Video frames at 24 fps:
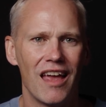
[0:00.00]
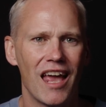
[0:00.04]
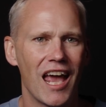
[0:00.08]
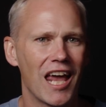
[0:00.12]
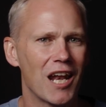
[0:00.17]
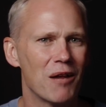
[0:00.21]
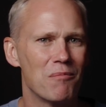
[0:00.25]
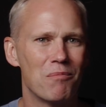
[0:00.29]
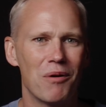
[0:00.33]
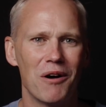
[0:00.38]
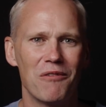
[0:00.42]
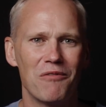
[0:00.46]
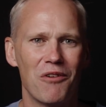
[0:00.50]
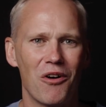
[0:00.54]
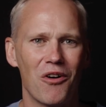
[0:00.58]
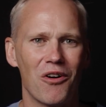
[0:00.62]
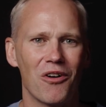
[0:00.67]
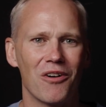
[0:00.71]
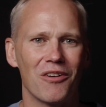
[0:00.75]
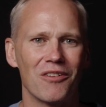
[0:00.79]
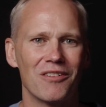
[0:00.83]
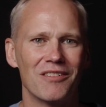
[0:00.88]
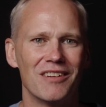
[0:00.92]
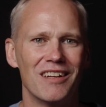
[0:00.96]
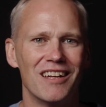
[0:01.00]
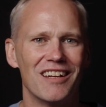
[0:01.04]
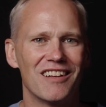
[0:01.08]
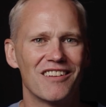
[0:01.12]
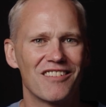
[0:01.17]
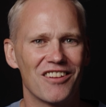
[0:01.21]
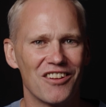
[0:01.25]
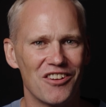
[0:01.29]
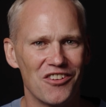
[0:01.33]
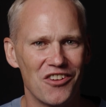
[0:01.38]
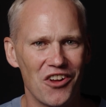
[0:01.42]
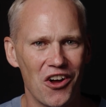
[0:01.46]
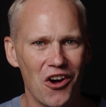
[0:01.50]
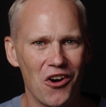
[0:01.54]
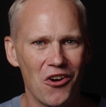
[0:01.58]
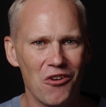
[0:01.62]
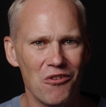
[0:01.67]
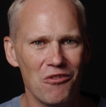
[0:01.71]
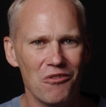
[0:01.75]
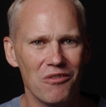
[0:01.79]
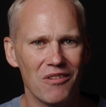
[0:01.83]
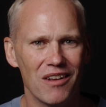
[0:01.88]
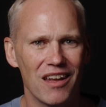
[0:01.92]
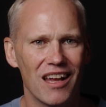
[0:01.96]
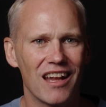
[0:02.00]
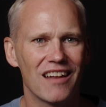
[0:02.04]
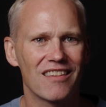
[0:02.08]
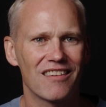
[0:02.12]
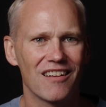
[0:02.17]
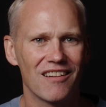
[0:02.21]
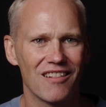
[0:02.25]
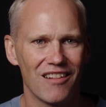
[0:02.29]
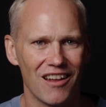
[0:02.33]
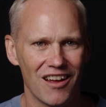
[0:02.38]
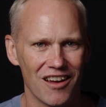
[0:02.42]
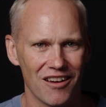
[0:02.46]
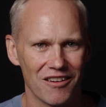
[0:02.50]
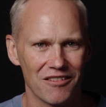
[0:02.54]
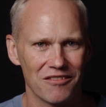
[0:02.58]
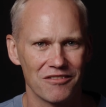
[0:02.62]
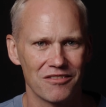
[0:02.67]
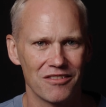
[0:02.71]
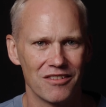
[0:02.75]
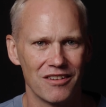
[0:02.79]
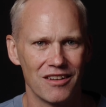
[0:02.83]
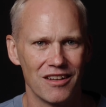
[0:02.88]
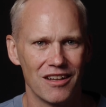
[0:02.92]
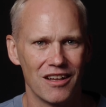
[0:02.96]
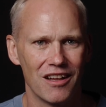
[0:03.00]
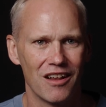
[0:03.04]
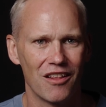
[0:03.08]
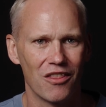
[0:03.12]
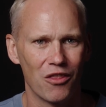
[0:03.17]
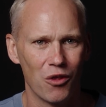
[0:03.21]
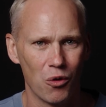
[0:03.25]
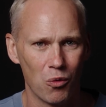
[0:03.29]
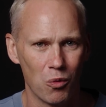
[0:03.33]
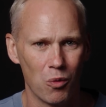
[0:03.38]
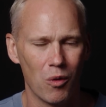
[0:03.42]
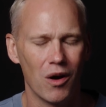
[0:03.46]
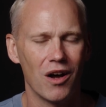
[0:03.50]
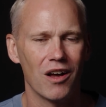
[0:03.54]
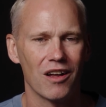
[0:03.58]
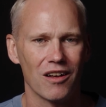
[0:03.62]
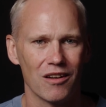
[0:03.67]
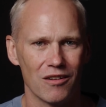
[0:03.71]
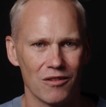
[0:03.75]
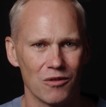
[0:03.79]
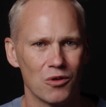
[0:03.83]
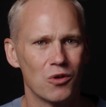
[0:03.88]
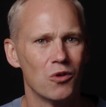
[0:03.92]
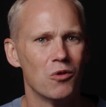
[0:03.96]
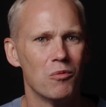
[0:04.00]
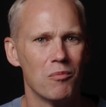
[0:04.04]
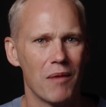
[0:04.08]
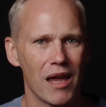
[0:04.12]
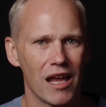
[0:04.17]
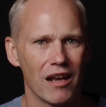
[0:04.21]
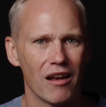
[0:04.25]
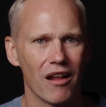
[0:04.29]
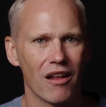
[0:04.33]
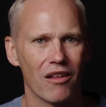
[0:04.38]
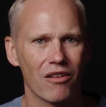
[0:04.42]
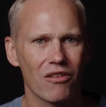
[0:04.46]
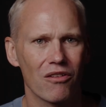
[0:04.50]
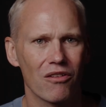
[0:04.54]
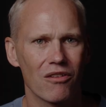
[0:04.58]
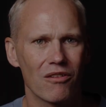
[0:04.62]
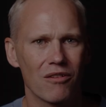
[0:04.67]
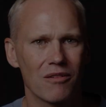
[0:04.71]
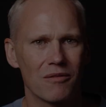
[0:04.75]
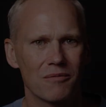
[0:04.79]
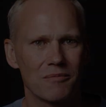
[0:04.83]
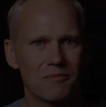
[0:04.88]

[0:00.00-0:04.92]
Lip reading: and above all, to know and to love the one who made us.